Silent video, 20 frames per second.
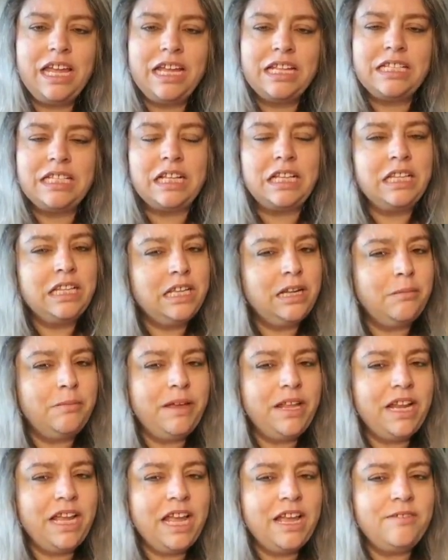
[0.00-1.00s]
it's a little
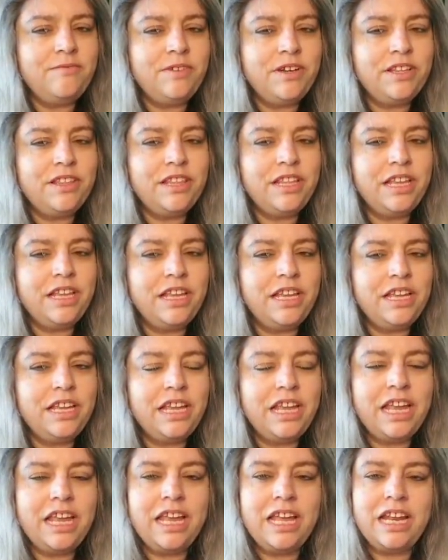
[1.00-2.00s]
bit of
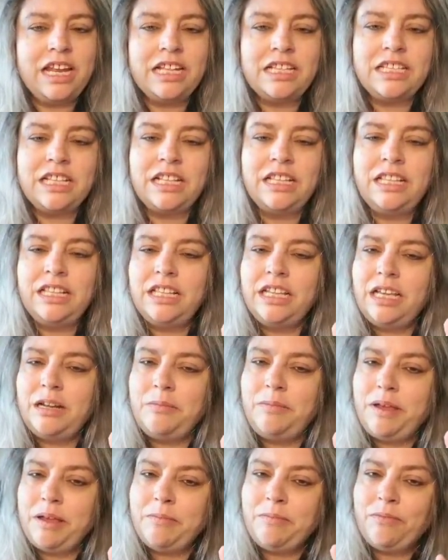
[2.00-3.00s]
everything, and it's a
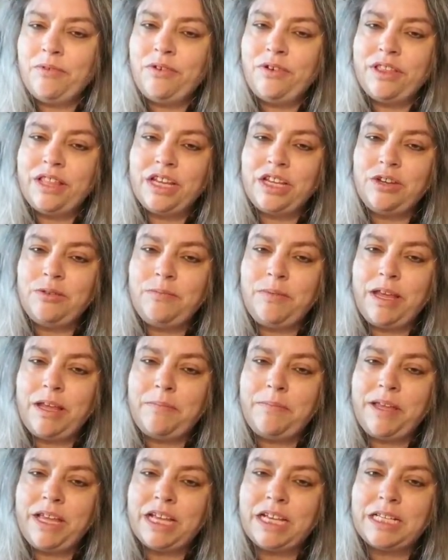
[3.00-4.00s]
little bit more than you
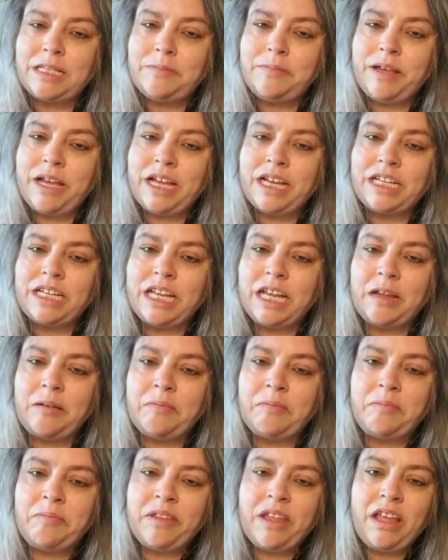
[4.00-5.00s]
may be
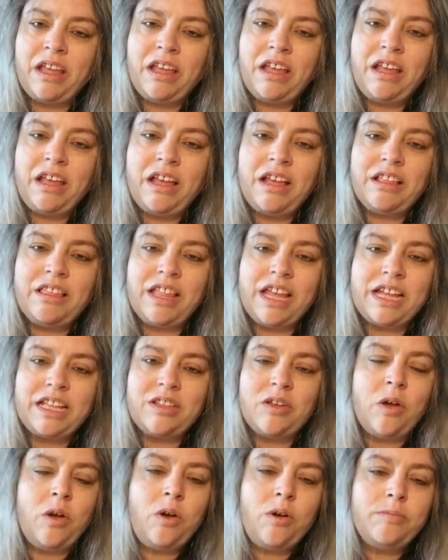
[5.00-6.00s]
expecting.
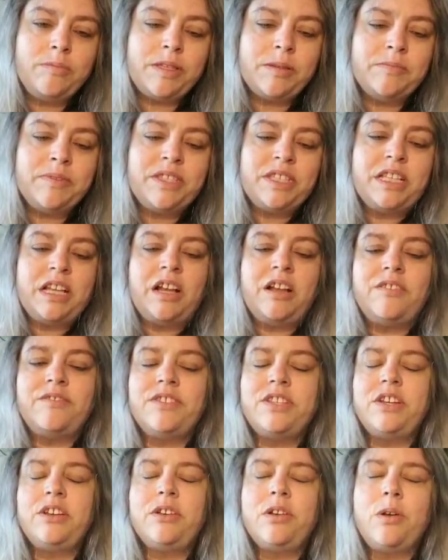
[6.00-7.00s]
Like the homes
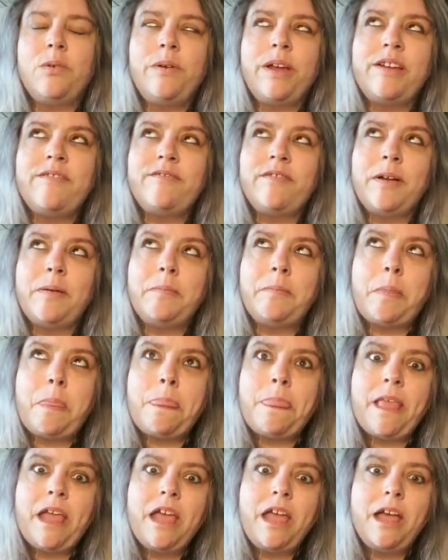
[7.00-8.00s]
themselves, you're going from
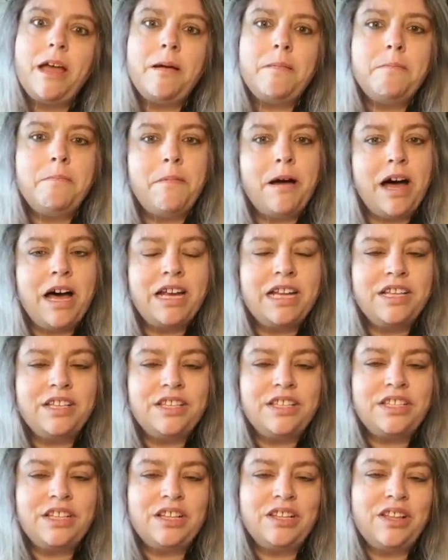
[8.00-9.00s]

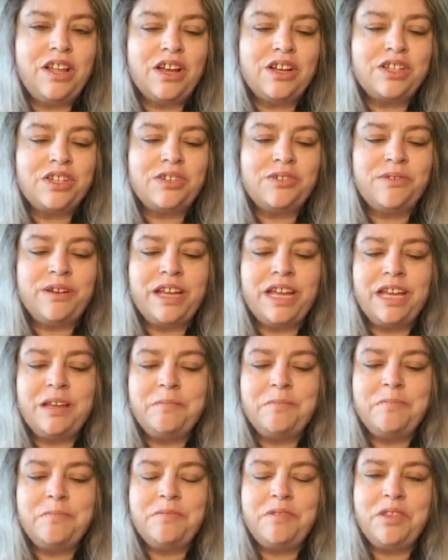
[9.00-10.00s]
modest to
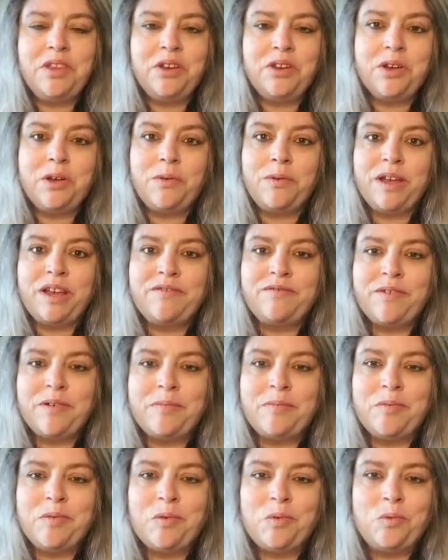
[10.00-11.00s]
luxury. You're going
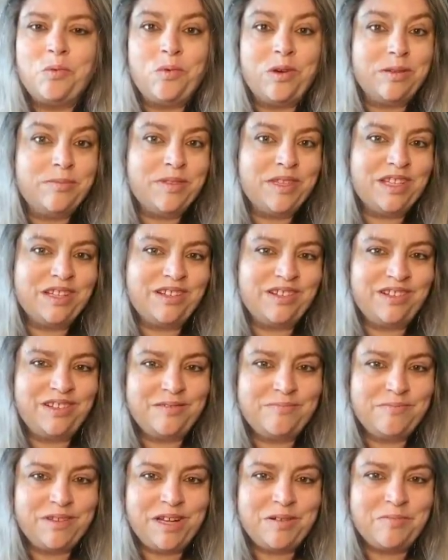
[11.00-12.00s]
from whimsical
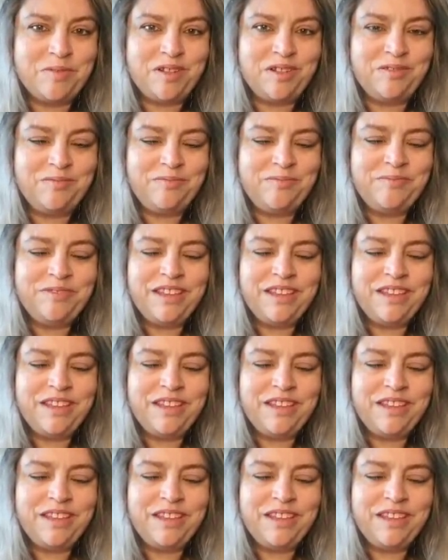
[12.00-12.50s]
to minimal,